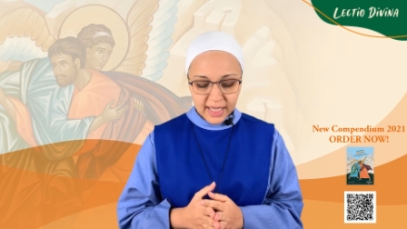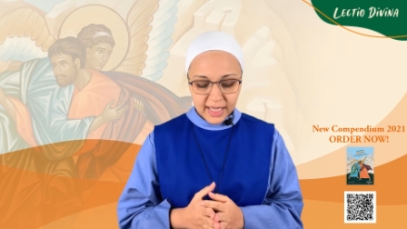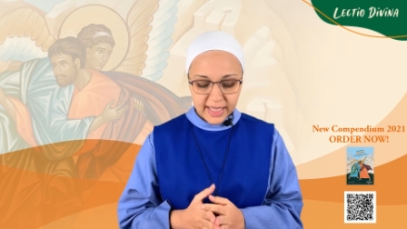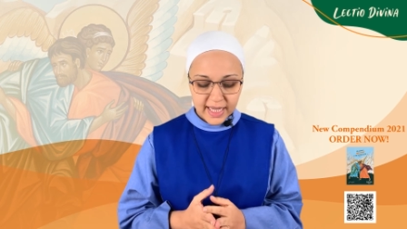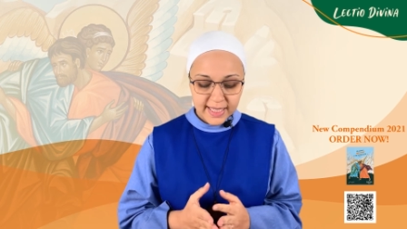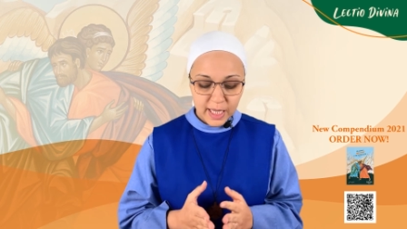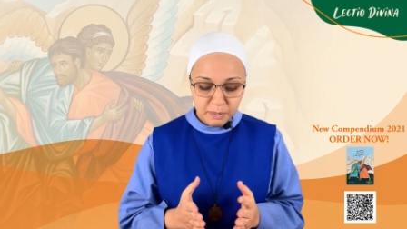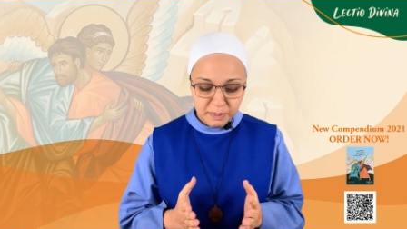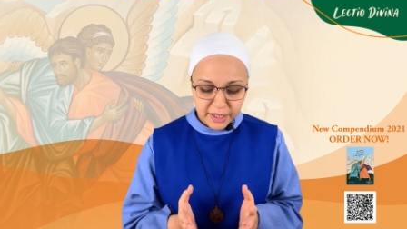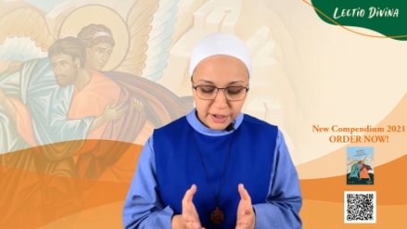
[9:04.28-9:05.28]
Again,
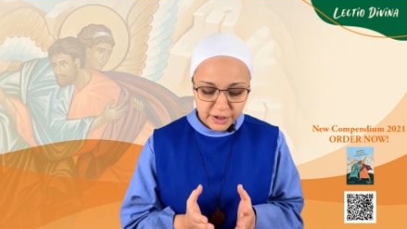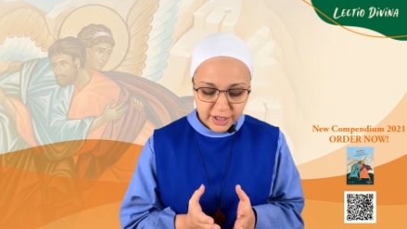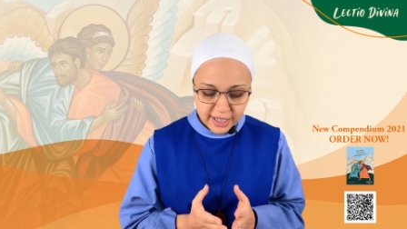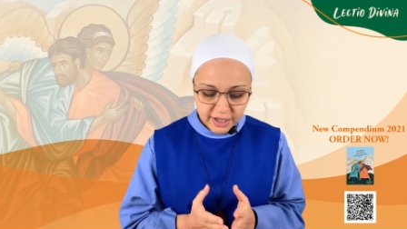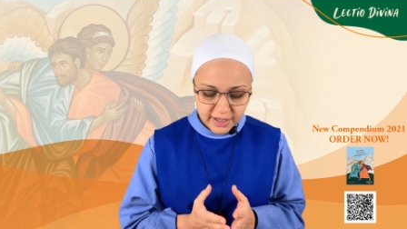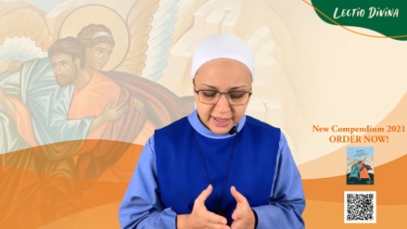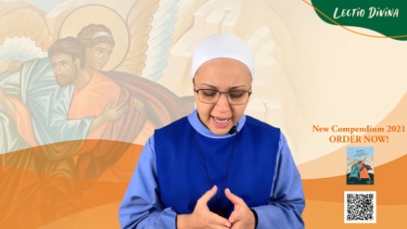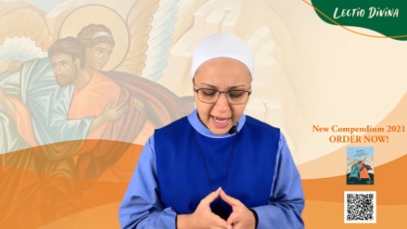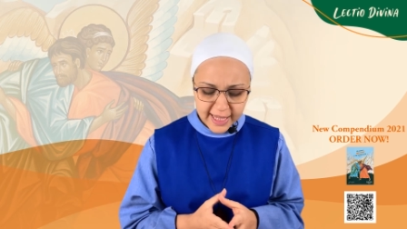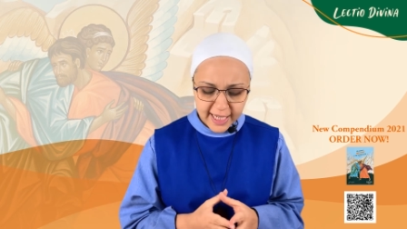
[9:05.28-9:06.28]
St. Peter here is
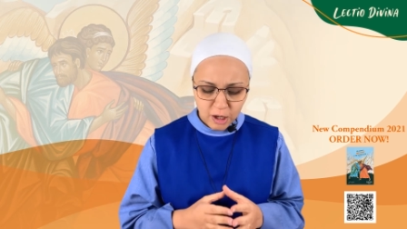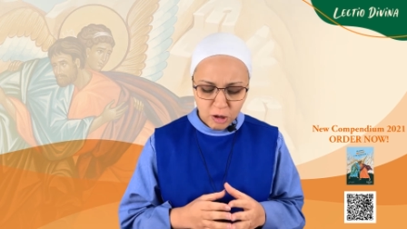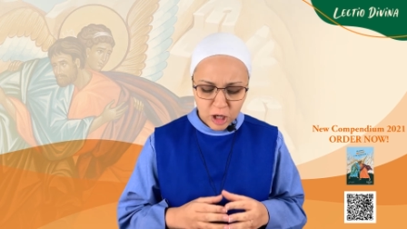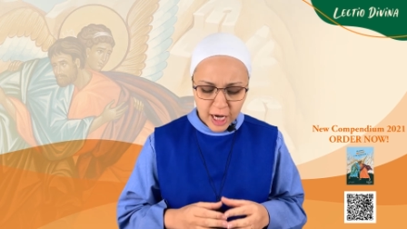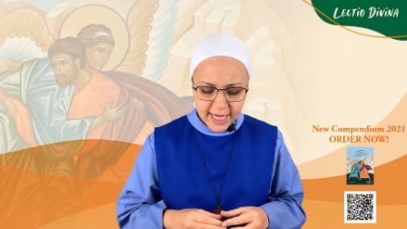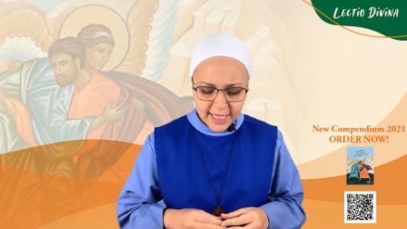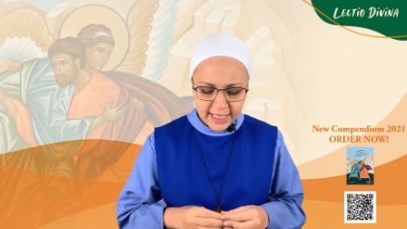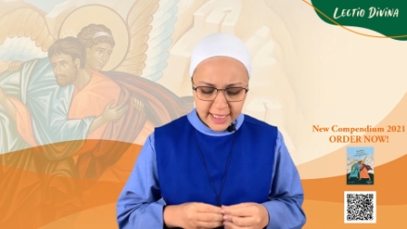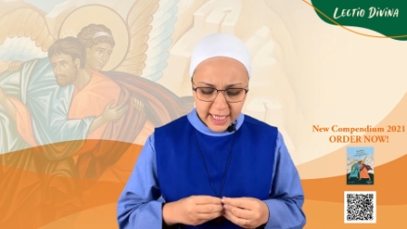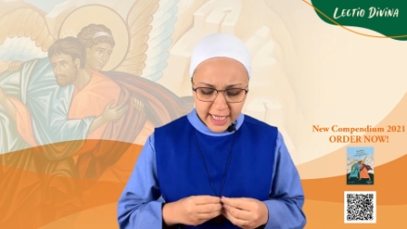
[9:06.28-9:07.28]
saying that
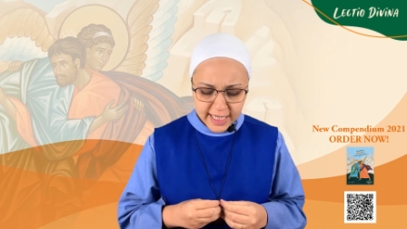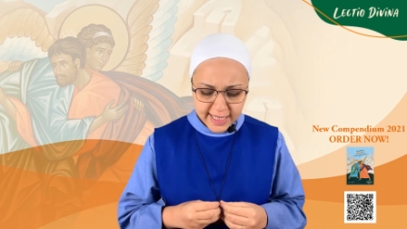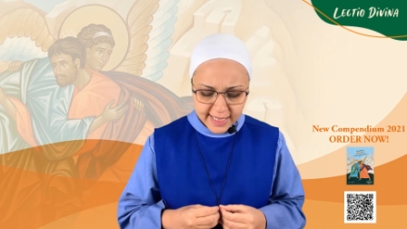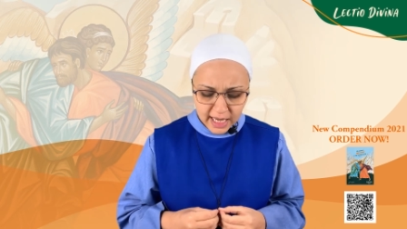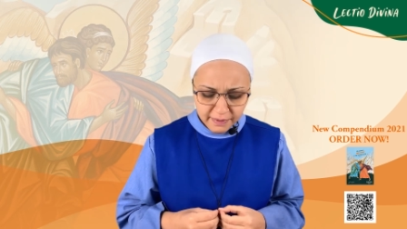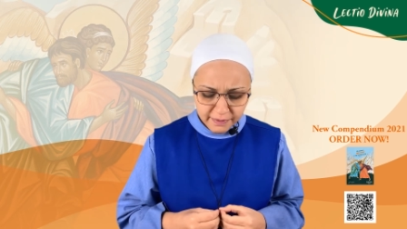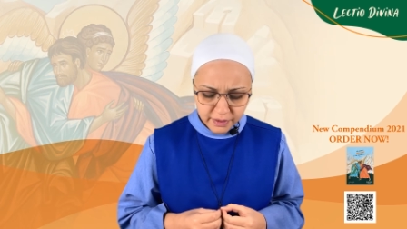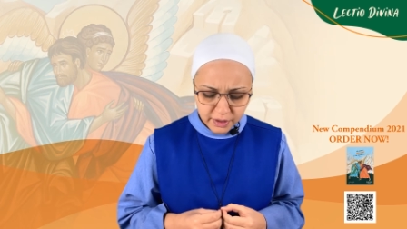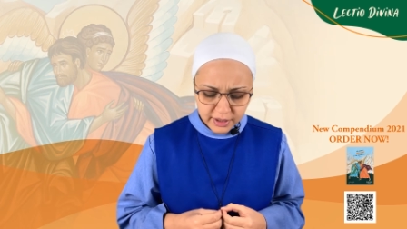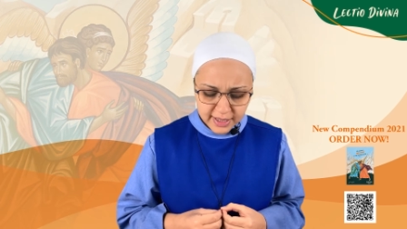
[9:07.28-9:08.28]
Christ
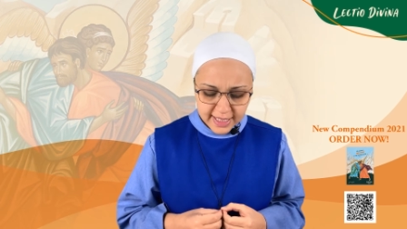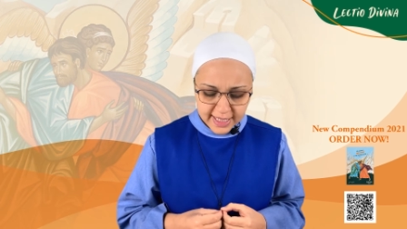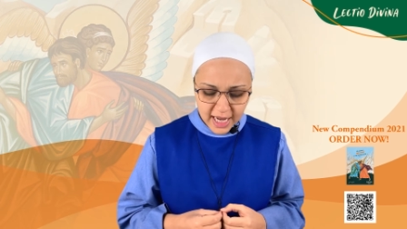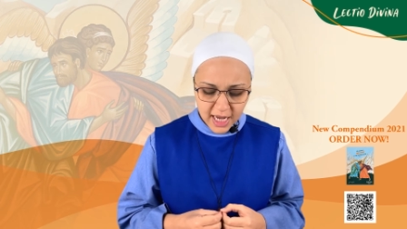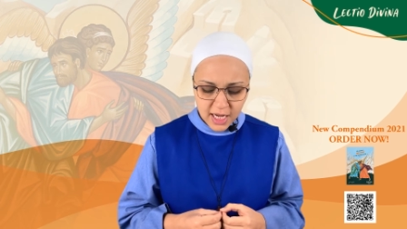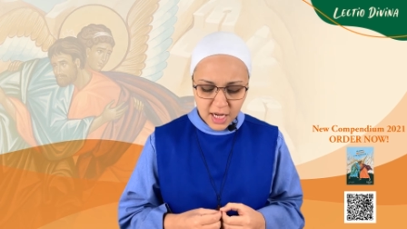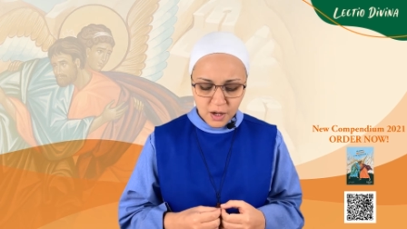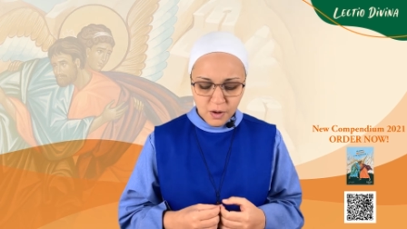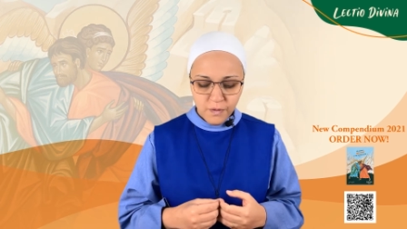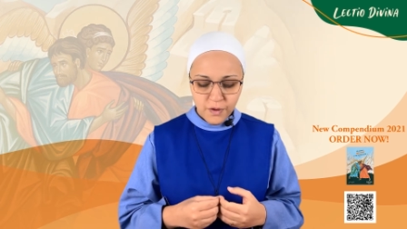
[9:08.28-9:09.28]
suffered sin
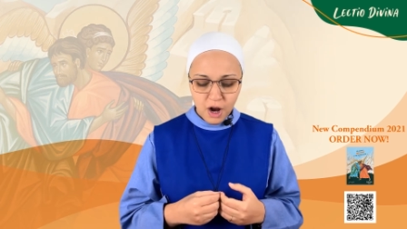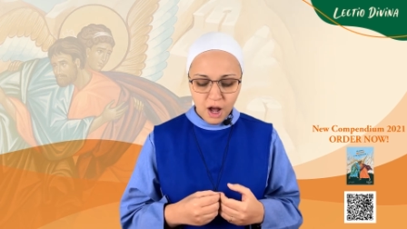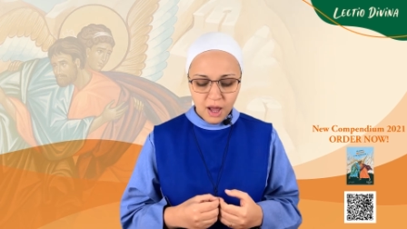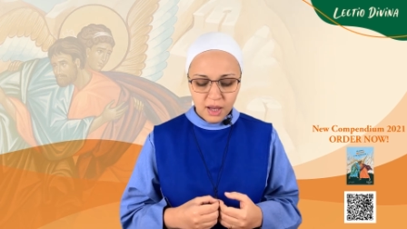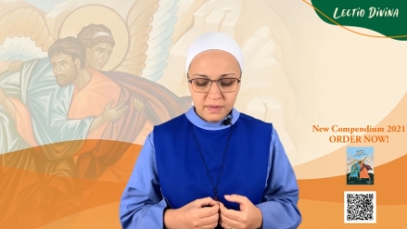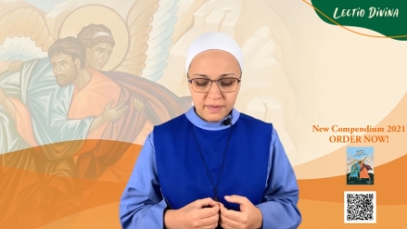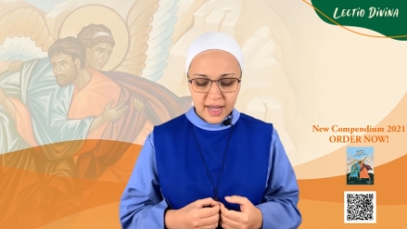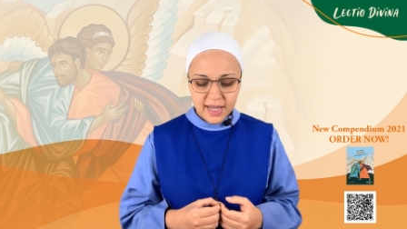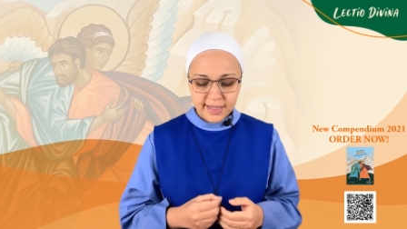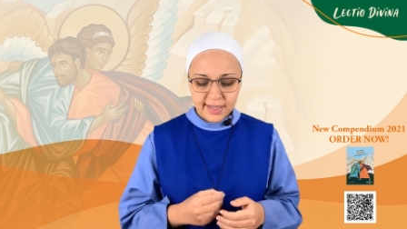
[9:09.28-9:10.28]
for all of
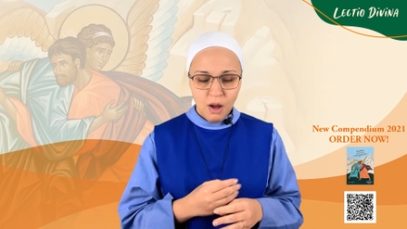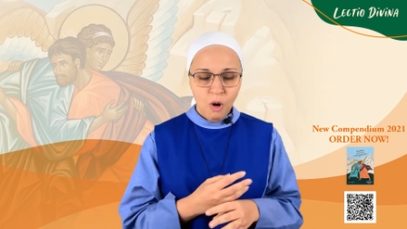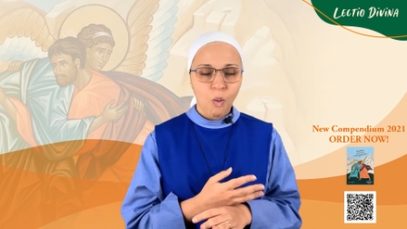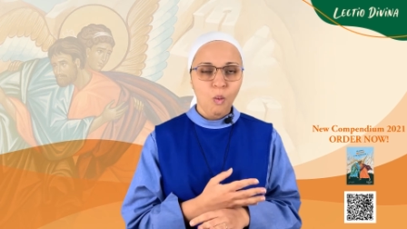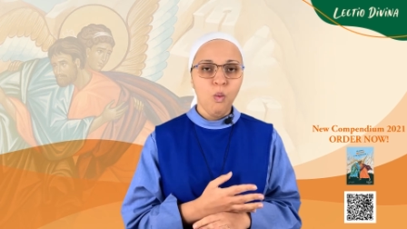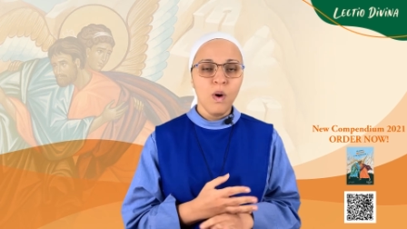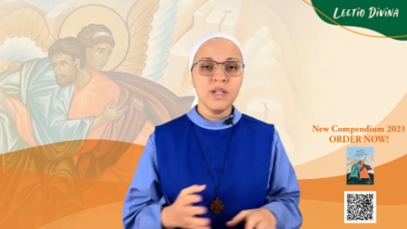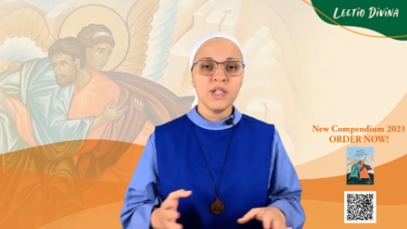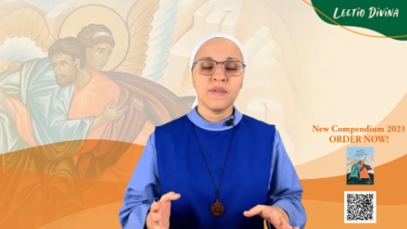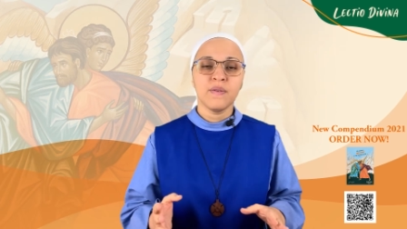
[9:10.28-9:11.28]
us
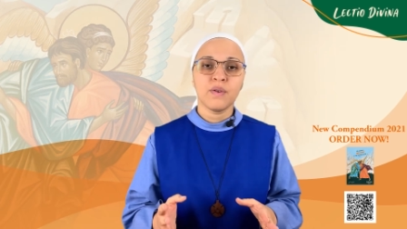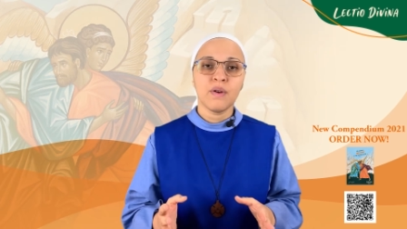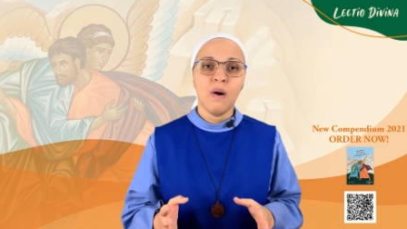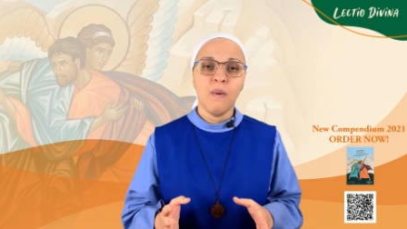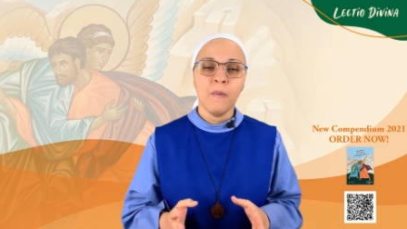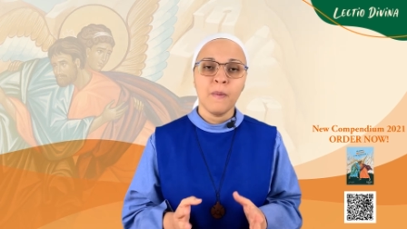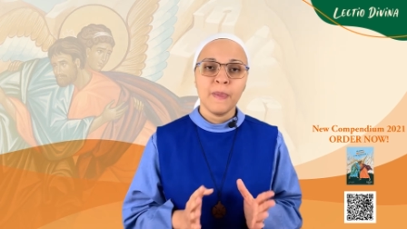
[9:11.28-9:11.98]
once for all,